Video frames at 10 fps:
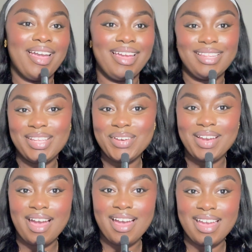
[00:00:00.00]
Hello
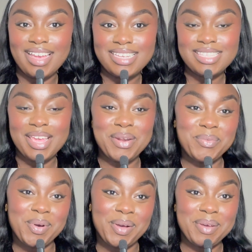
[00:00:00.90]
guys
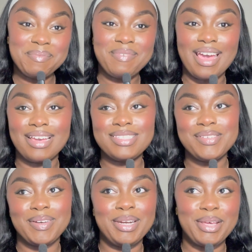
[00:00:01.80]
and welcome back
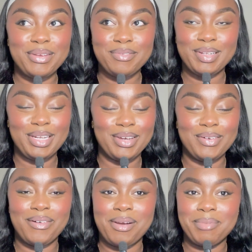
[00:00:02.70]
to another
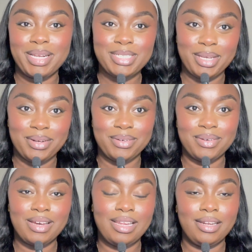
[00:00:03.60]
video on my
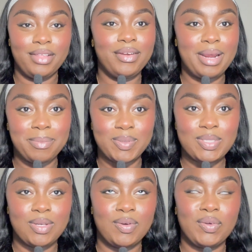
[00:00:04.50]
channel, another
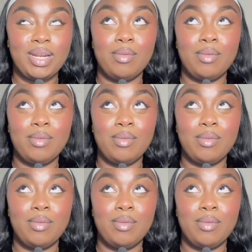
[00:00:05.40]
episode,